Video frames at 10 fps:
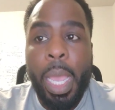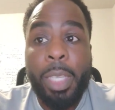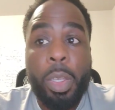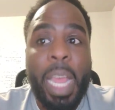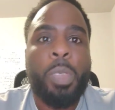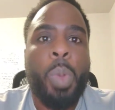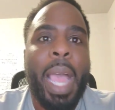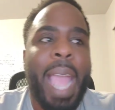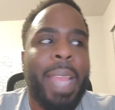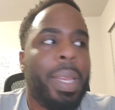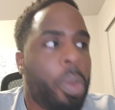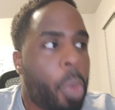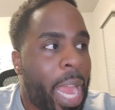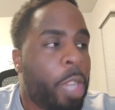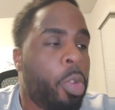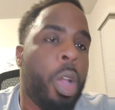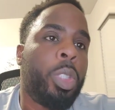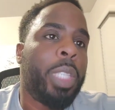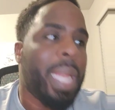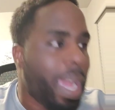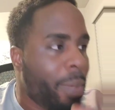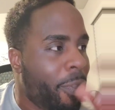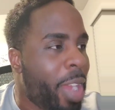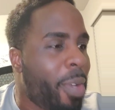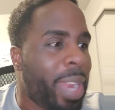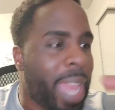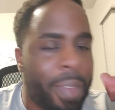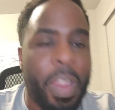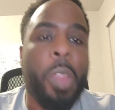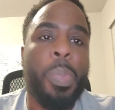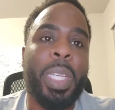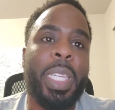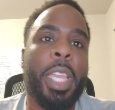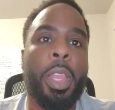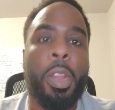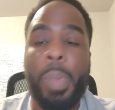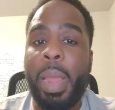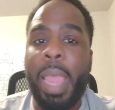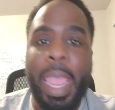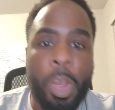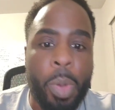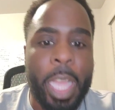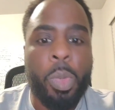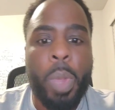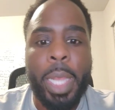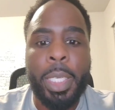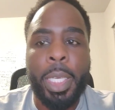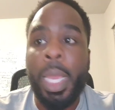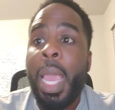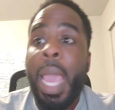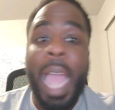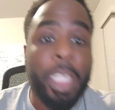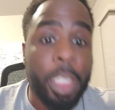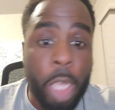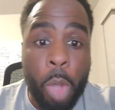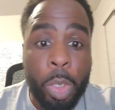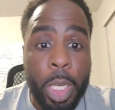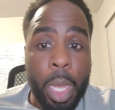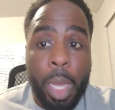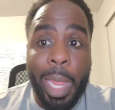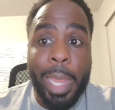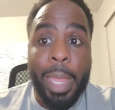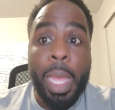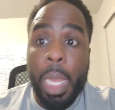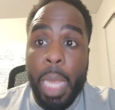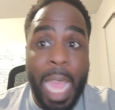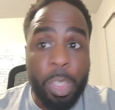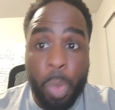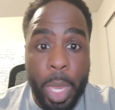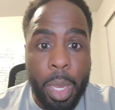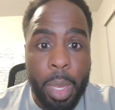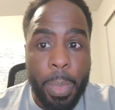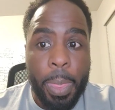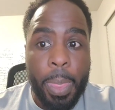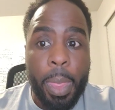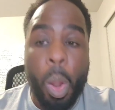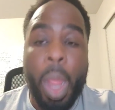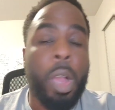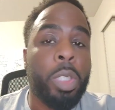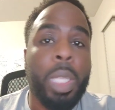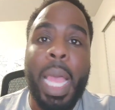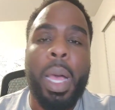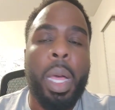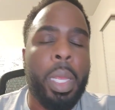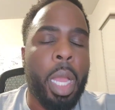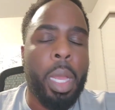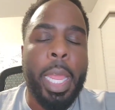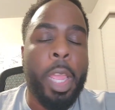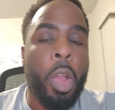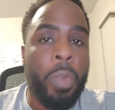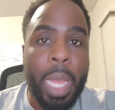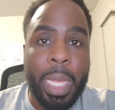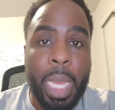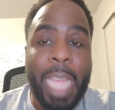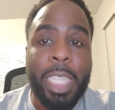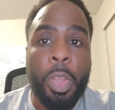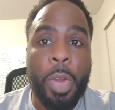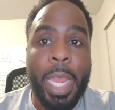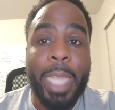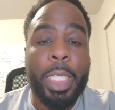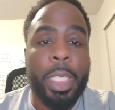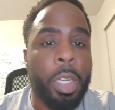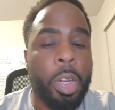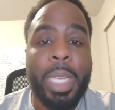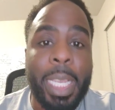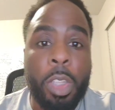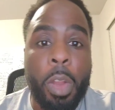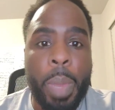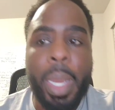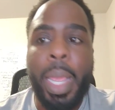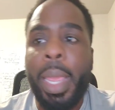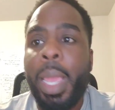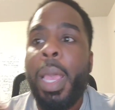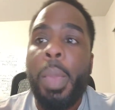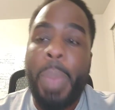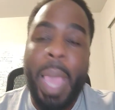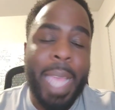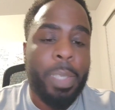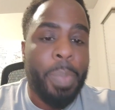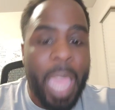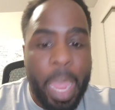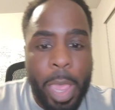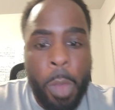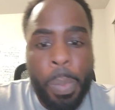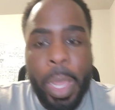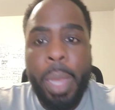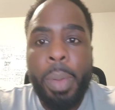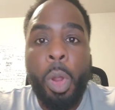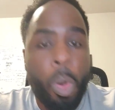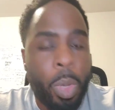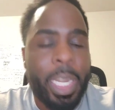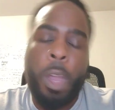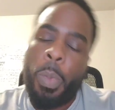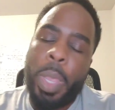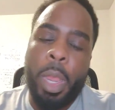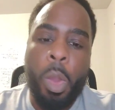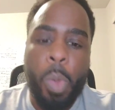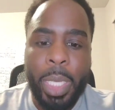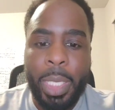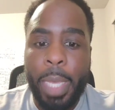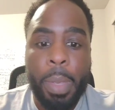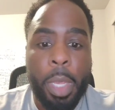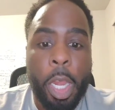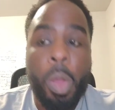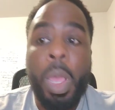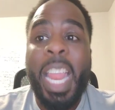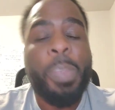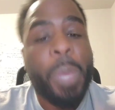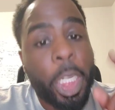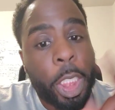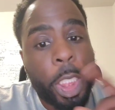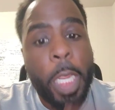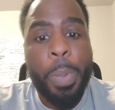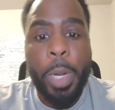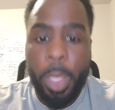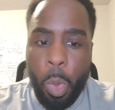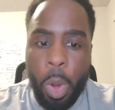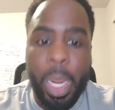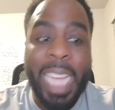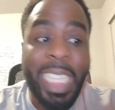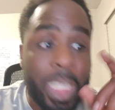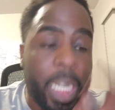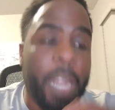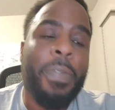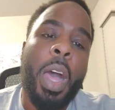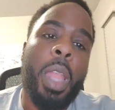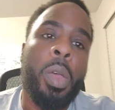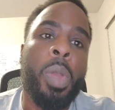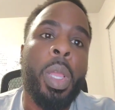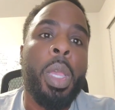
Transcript: and so that's why when I do coaching, like, I'm very particular about, hey, doing X, Y, and Z. I just coached a young lady last week, or I coached a young lady over like the last 30 days. She took her test on Monday, passed, became an LPN, or was an LPN on Wednesday. You know, that's because she put in the work and she followed,